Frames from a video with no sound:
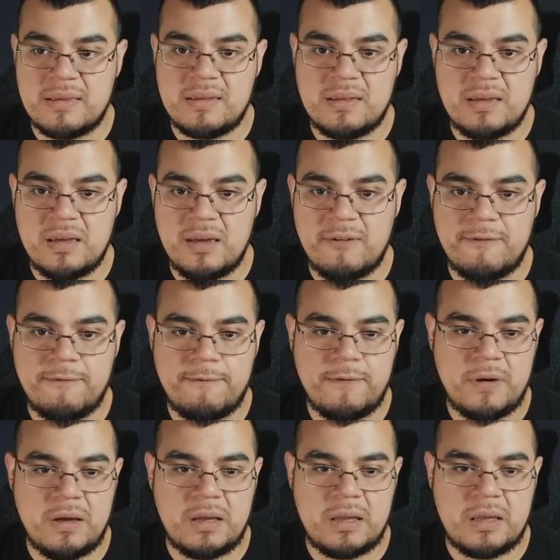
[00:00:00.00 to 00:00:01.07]
see if
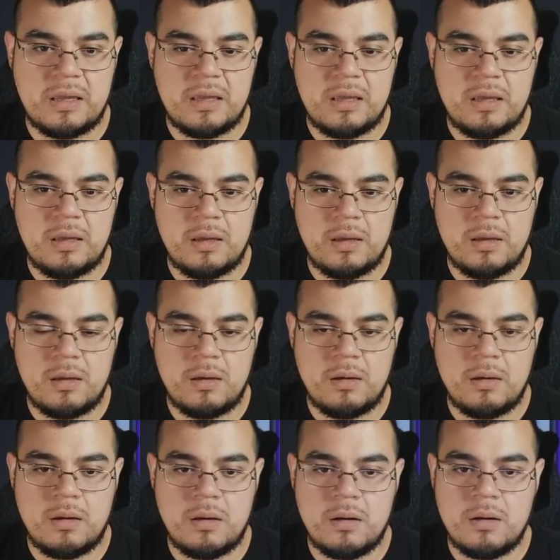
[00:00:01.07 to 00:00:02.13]
I
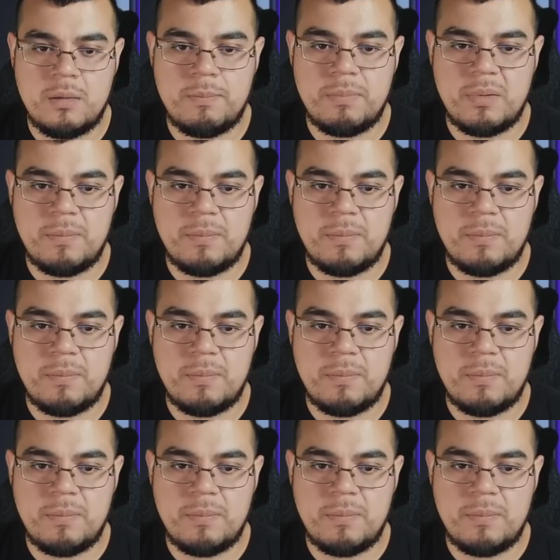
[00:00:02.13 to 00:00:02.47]
can.